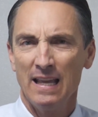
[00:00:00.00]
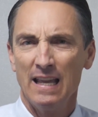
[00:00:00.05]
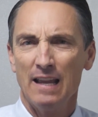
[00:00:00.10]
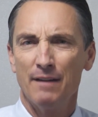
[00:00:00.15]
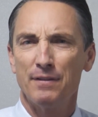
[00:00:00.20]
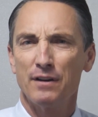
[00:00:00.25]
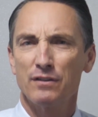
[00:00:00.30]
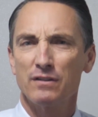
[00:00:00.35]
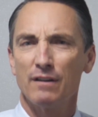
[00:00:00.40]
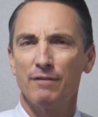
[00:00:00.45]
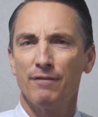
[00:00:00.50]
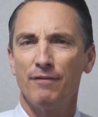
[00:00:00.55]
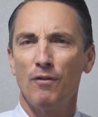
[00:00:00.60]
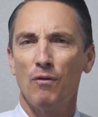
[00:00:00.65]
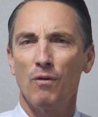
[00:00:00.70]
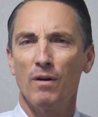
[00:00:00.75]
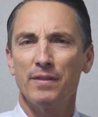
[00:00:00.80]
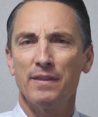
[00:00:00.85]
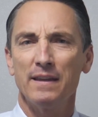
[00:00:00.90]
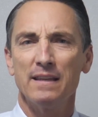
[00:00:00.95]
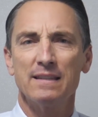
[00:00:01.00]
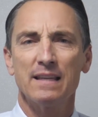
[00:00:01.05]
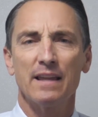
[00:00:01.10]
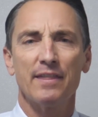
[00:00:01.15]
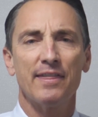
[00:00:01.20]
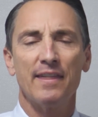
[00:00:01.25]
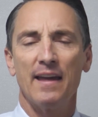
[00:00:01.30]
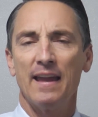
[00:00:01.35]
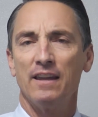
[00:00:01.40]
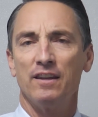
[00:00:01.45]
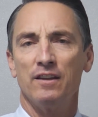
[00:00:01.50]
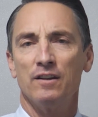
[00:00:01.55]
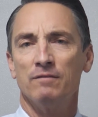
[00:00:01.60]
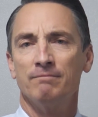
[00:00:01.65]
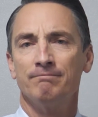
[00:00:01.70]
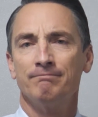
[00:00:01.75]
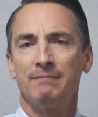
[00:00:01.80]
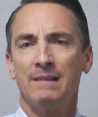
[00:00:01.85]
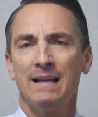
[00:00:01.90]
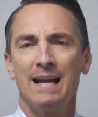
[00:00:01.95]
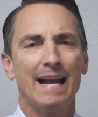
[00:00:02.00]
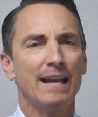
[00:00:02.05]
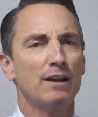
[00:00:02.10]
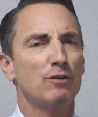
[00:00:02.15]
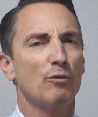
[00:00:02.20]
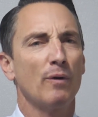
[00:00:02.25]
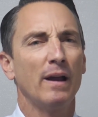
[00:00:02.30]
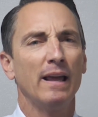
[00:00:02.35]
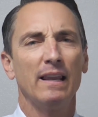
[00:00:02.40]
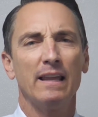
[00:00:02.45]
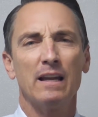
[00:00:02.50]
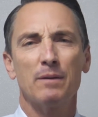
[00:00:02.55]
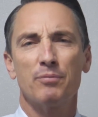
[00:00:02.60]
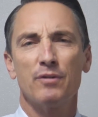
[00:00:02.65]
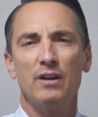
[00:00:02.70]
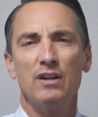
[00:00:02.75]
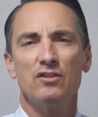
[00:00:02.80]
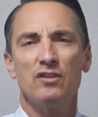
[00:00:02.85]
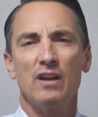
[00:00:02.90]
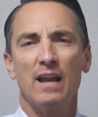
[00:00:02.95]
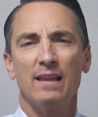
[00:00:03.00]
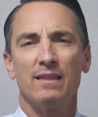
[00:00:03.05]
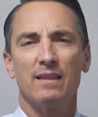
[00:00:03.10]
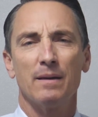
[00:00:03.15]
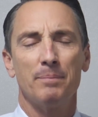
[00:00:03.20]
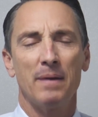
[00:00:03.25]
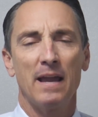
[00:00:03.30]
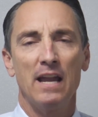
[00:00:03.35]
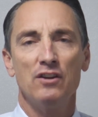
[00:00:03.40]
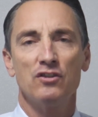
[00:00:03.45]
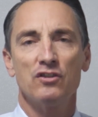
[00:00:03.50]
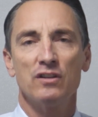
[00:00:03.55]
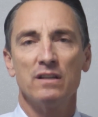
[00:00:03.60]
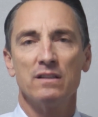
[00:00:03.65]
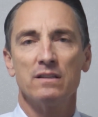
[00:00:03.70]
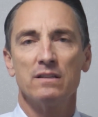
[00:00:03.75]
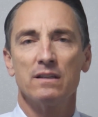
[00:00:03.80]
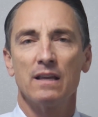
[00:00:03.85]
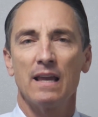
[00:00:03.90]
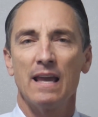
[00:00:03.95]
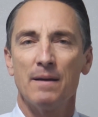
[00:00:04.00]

If there's a 4th, it's a thank you. I greatly appreciate the patience,